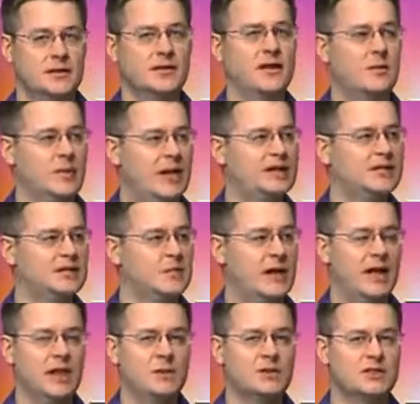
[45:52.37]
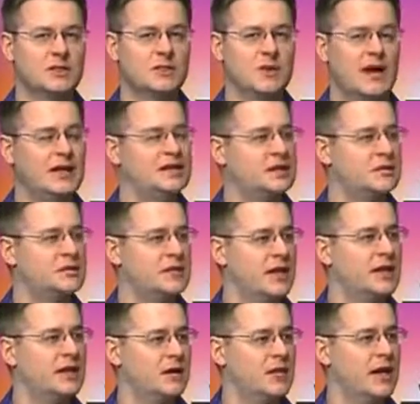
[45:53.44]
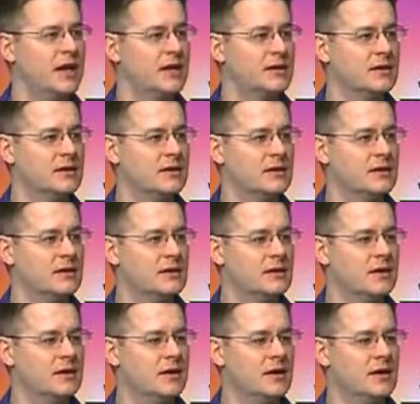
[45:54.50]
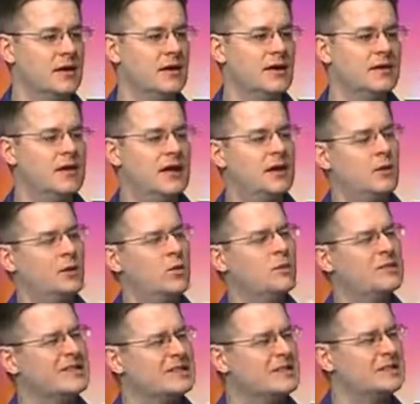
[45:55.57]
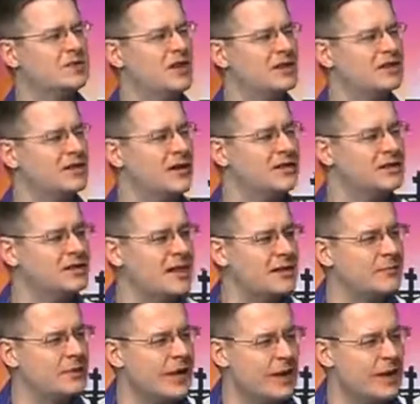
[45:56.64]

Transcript: you know, Pontius Pilate was surprised he was dead already, then would Muslims also have the same